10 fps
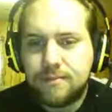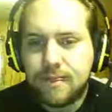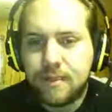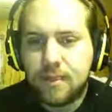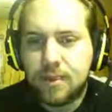
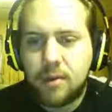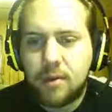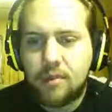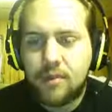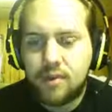let me know in the
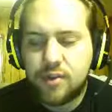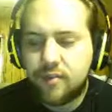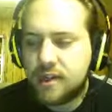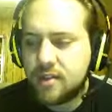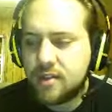future if you
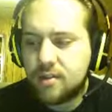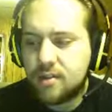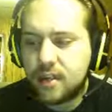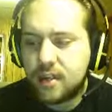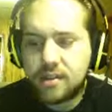guys don't
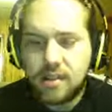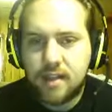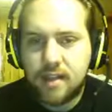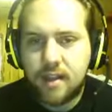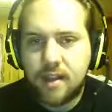like
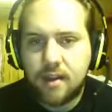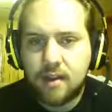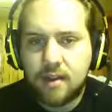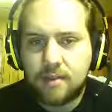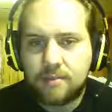seeing like
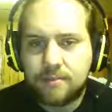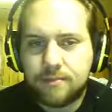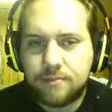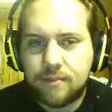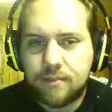uh,
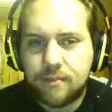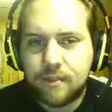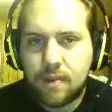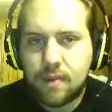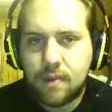
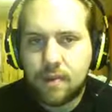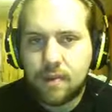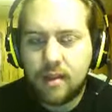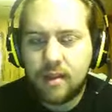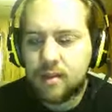
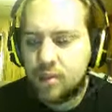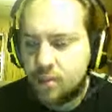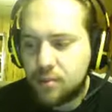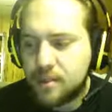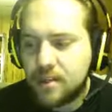like
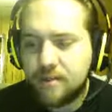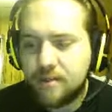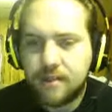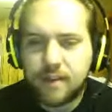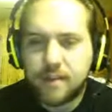stupid stuff.
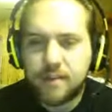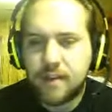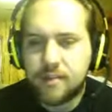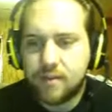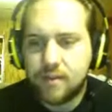Like if you
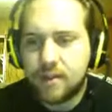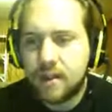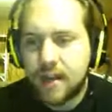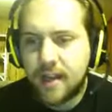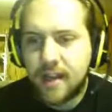guys want me to
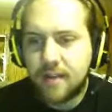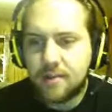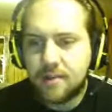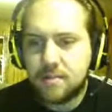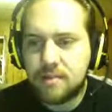like edit
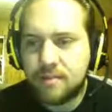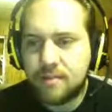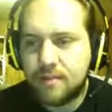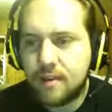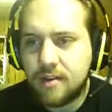out some stuff,
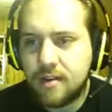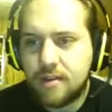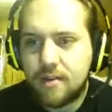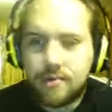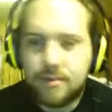then
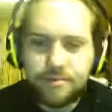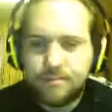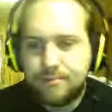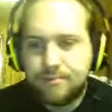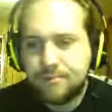
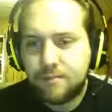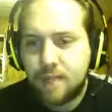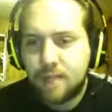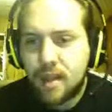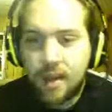
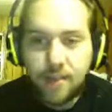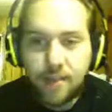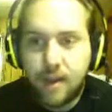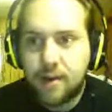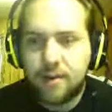I have the
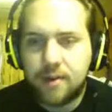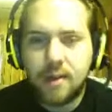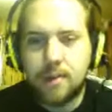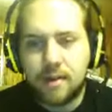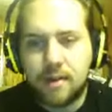power to do
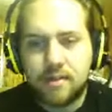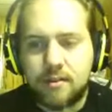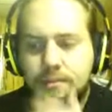that because